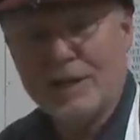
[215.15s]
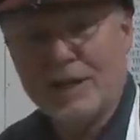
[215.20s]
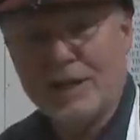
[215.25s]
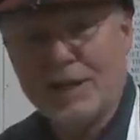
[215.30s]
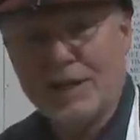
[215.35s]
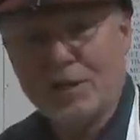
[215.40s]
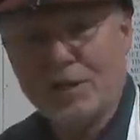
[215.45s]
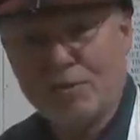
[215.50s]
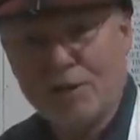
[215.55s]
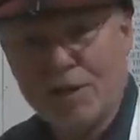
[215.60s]

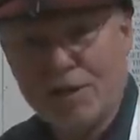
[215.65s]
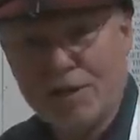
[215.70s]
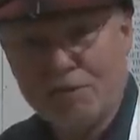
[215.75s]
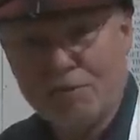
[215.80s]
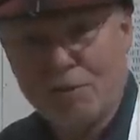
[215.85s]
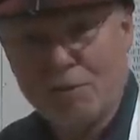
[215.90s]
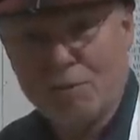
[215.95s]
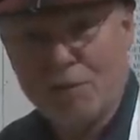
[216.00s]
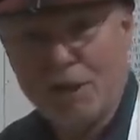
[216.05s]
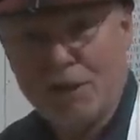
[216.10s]
getting it ready
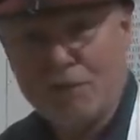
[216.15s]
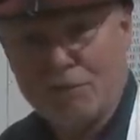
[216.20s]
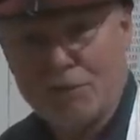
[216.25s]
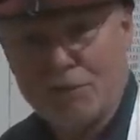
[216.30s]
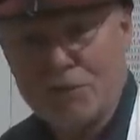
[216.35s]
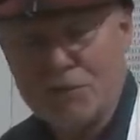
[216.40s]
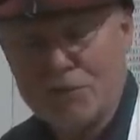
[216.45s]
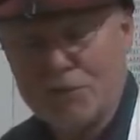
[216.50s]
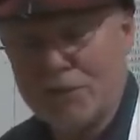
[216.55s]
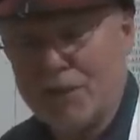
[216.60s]
for
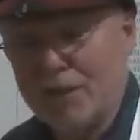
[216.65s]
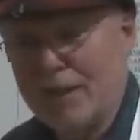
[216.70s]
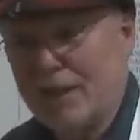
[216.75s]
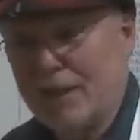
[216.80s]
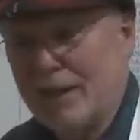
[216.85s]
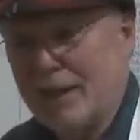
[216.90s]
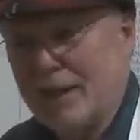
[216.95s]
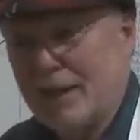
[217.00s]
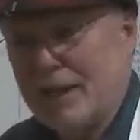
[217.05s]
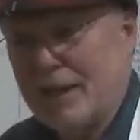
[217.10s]
breakfast.
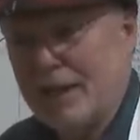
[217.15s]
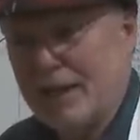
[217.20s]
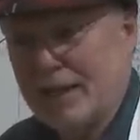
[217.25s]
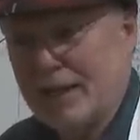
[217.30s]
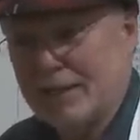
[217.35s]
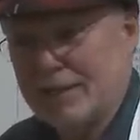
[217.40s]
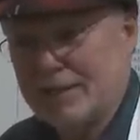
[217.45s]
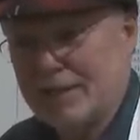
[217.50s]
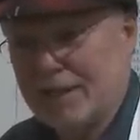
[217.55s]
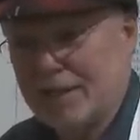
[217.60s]

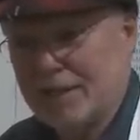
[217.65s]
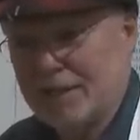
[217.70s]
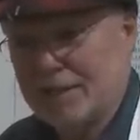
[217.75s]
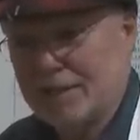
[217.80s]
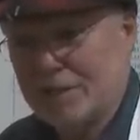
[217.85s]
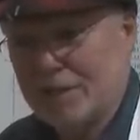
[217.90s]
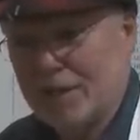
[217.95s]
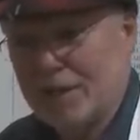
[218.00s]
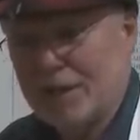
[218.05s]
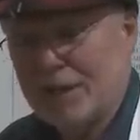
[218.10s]
And
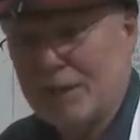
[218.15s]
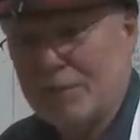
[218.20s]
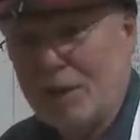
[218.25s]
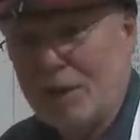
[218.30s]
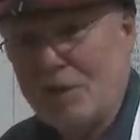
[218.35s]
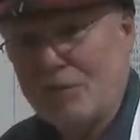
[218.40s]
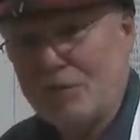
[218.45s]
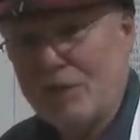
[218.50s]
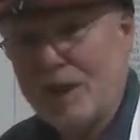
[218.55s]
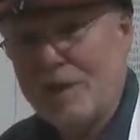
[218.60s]
uh,
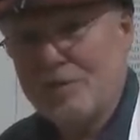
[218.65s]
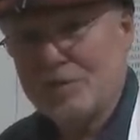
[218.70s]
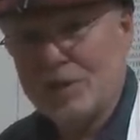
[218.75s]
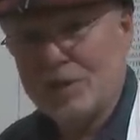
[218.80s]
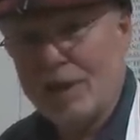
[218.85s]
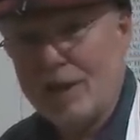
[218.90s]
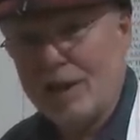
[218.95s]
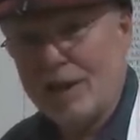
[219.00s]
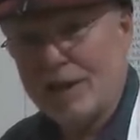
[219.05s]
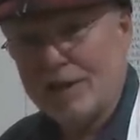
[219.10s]
about five
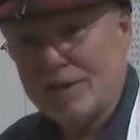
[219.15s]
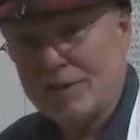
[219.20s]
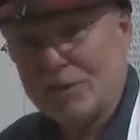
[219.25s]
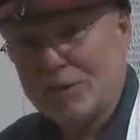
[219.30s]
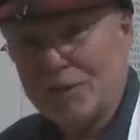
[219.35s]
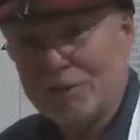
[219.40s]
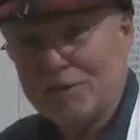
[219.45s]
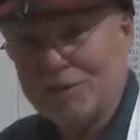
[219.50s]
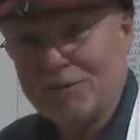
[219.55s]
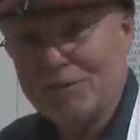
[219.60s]
o'clock,
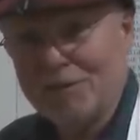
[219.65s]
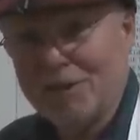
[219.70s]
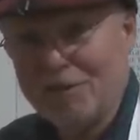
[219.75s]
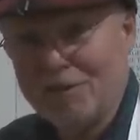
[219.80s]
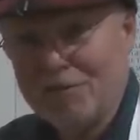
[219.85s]
when